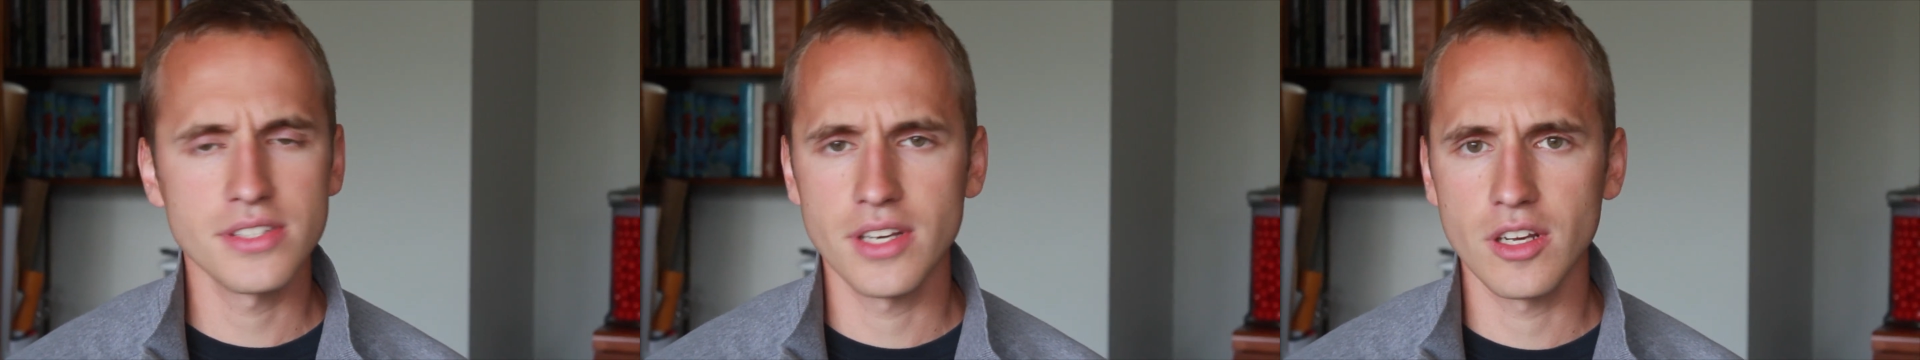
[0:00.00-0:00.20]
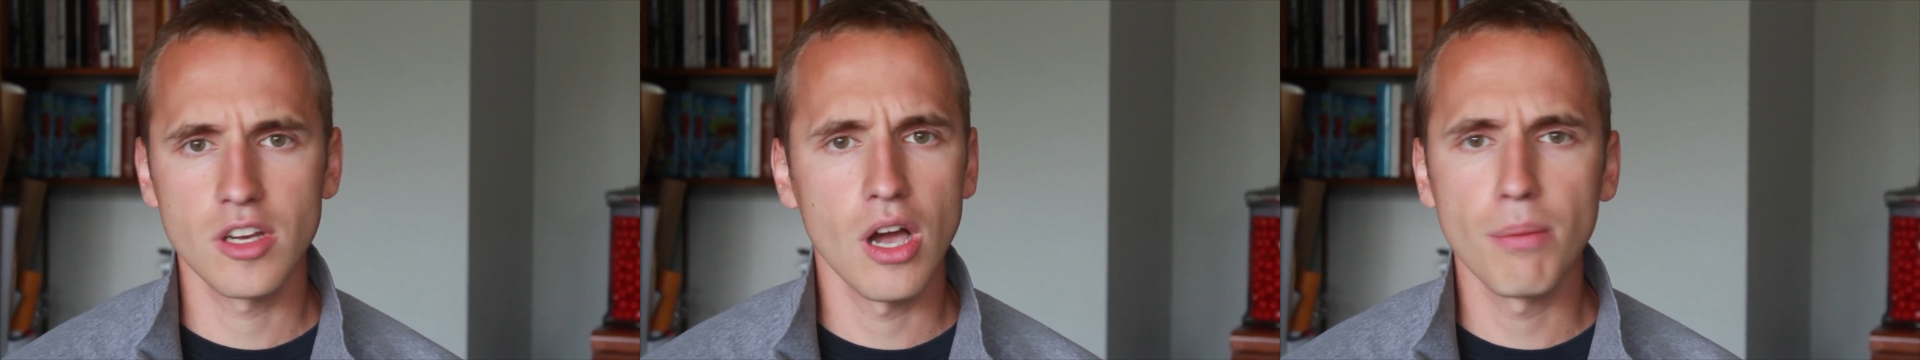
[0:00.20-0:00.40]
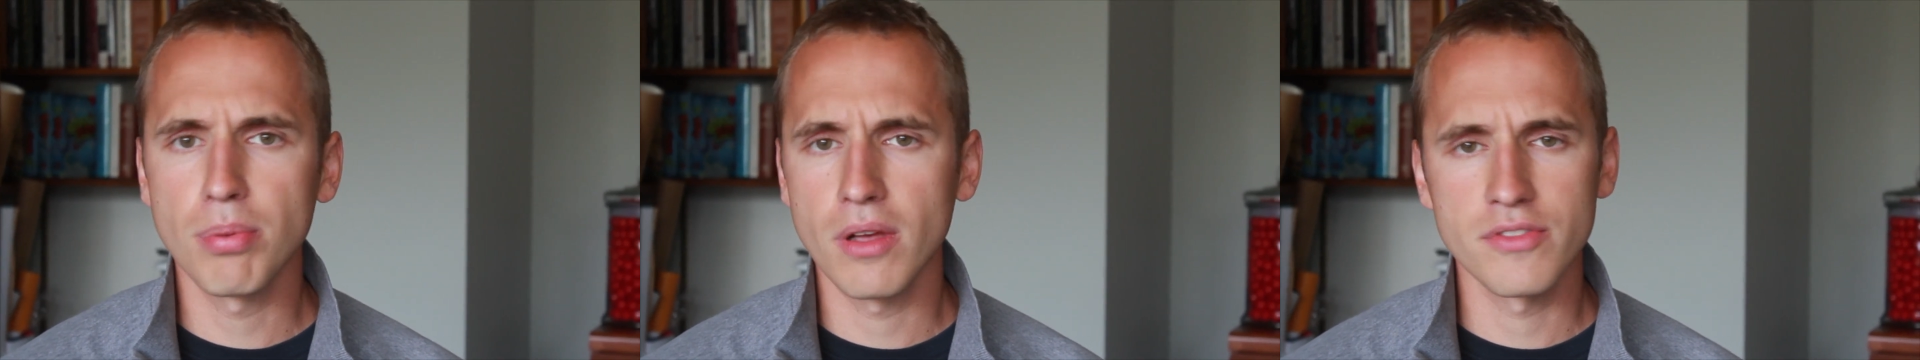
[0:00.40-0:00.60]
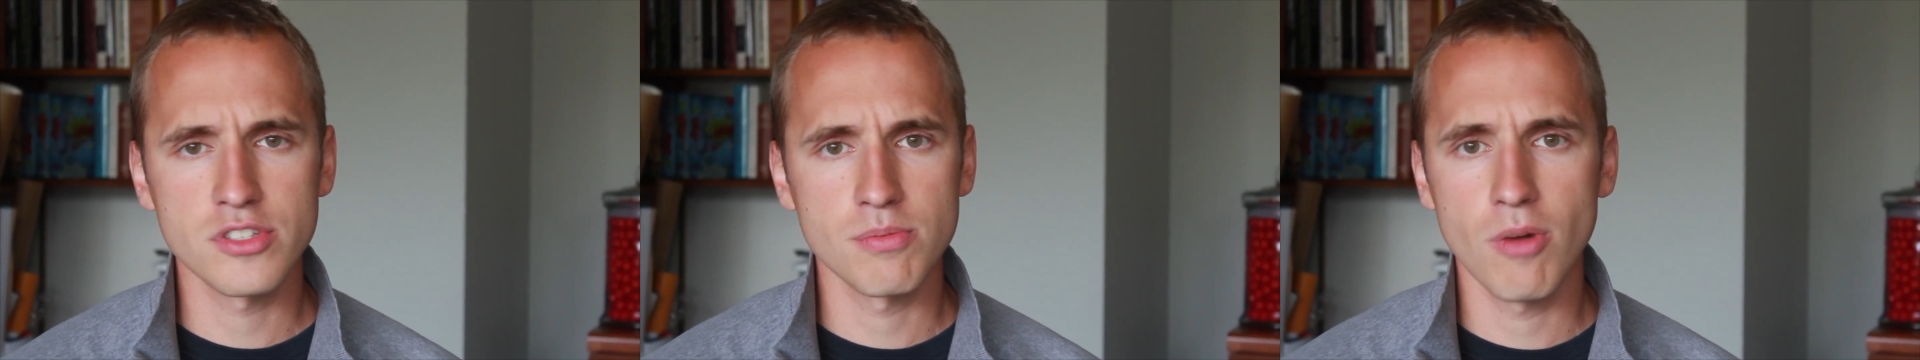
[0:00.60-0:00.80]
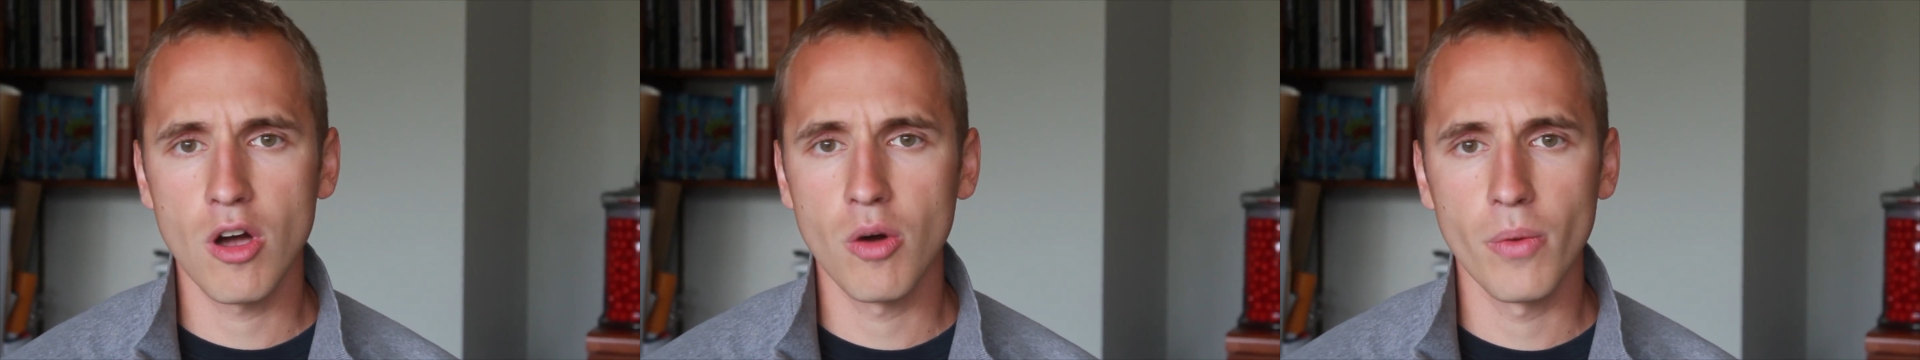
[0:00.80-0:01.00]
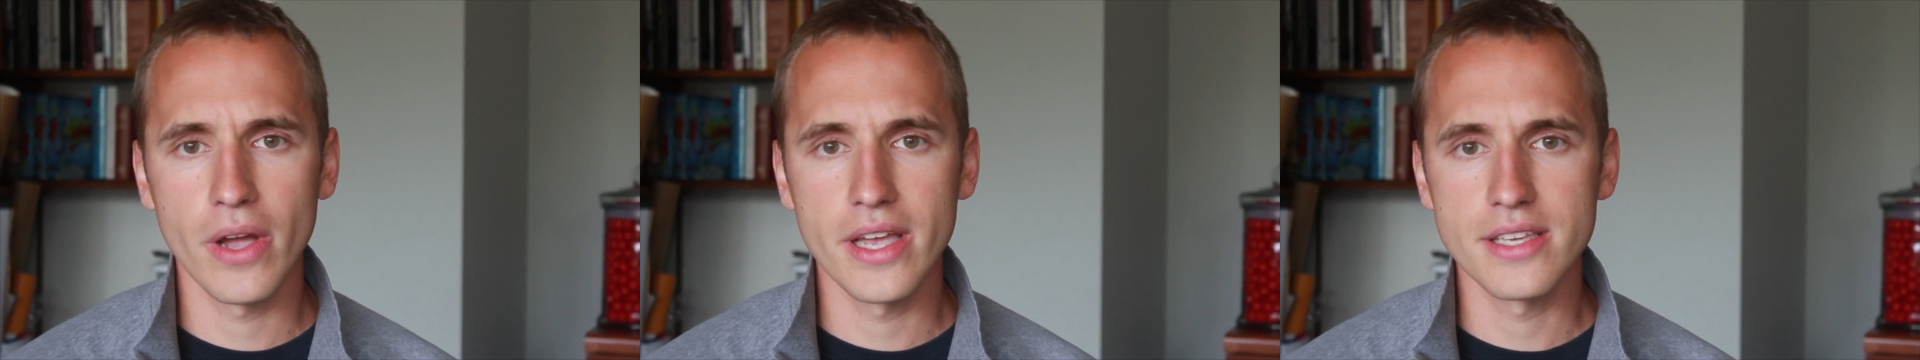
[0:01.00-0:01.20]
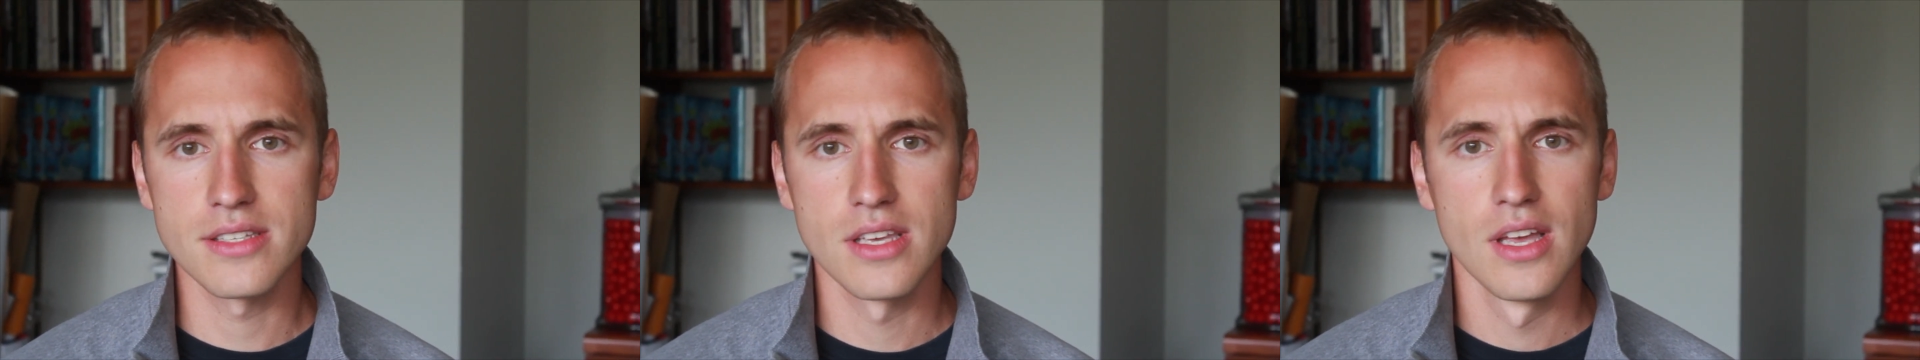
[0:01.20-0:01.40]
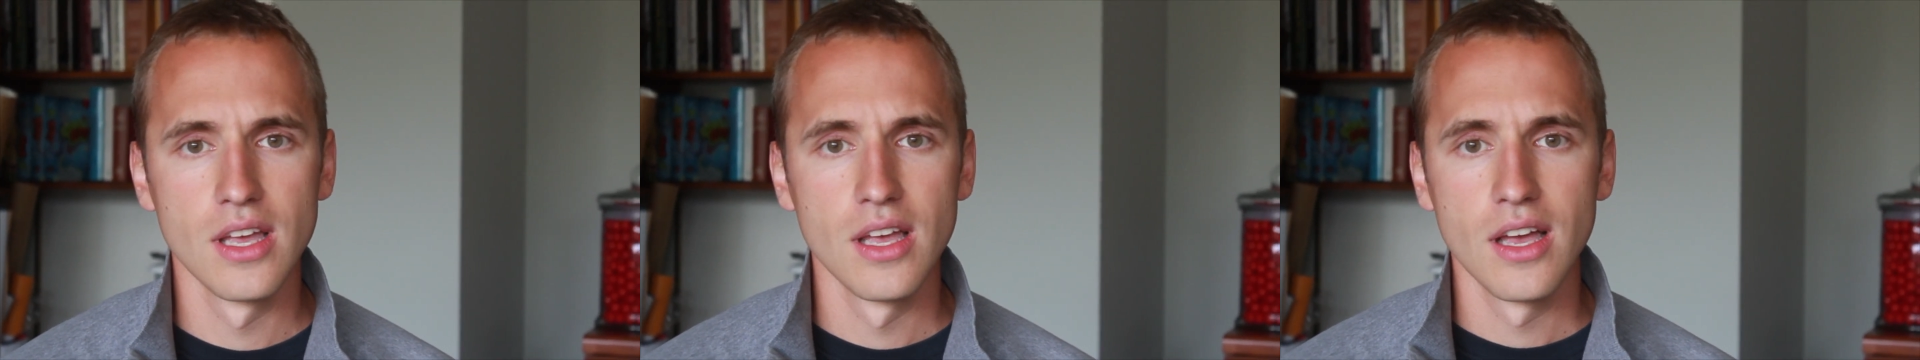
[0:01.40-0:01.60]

in a couple of small ways.